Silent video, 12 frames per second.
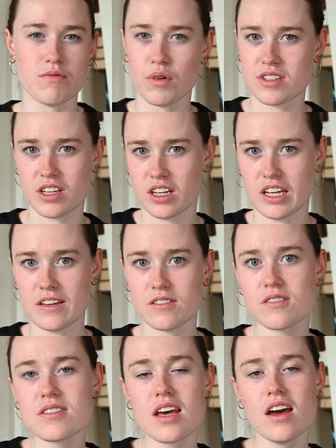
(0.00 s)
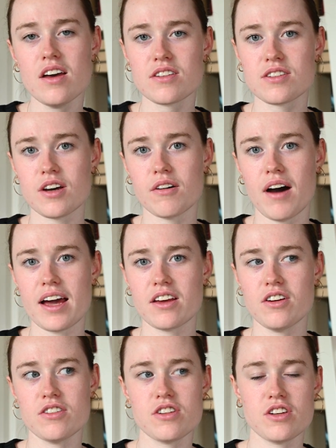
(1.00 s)
wasn't going to use. So I
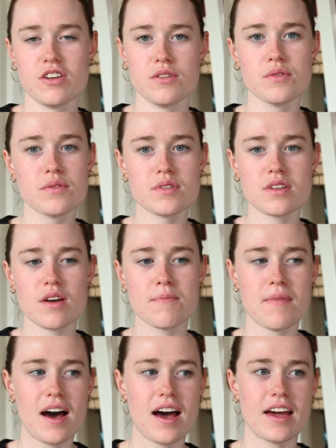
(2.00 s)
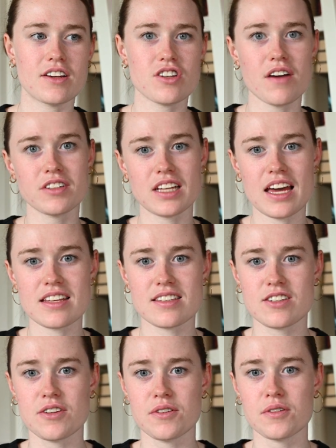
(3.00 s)
could use my travel days
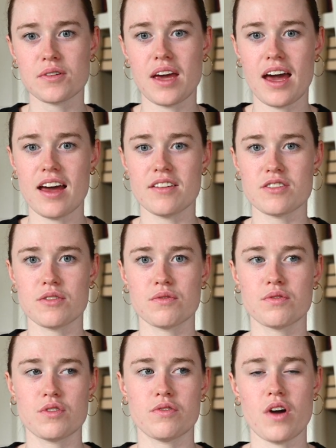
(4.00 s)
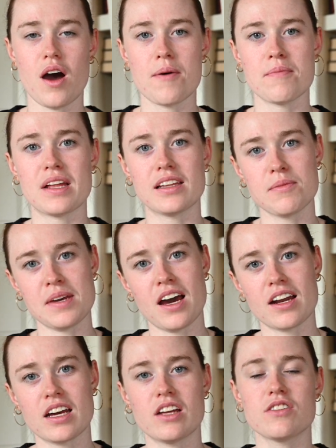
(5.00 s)
to get from
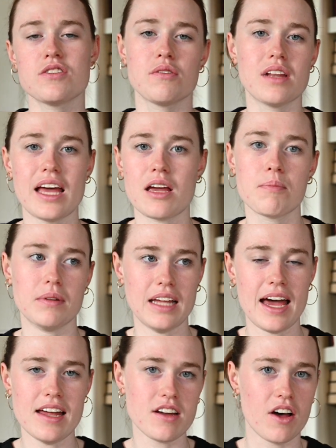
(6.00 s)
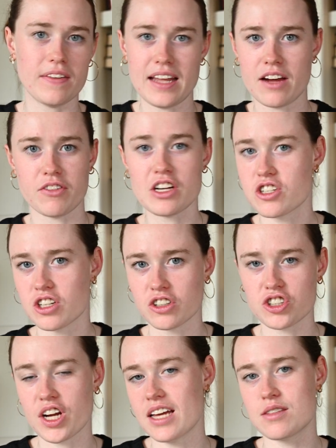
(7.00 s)
Ljubljana to Lake Bled on their regional
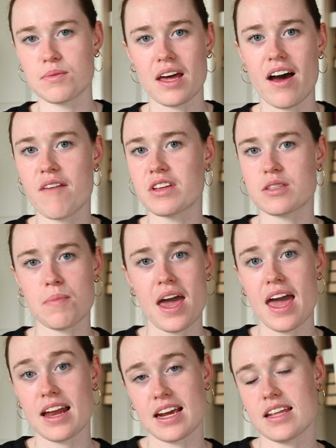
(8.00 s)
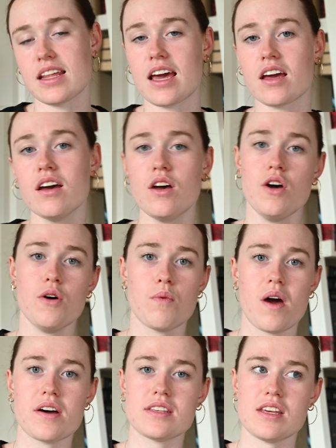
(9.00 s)
trains without having to pay anything.
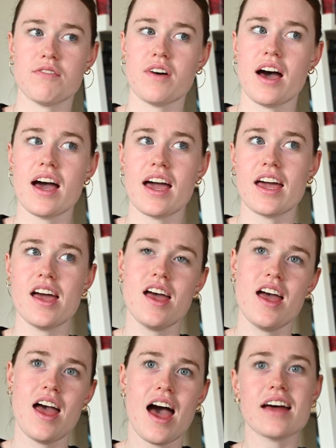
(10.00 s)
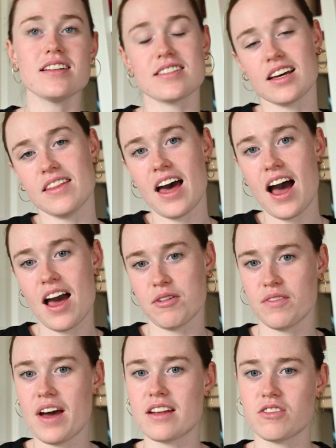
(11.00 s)
Whereas if I hadn't done that, I would
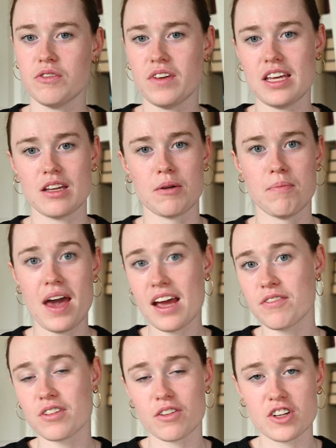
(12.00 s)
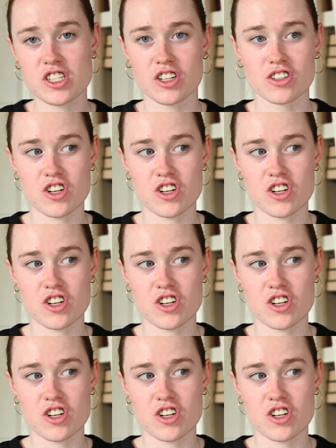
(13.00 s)
have had to have either paid for the regional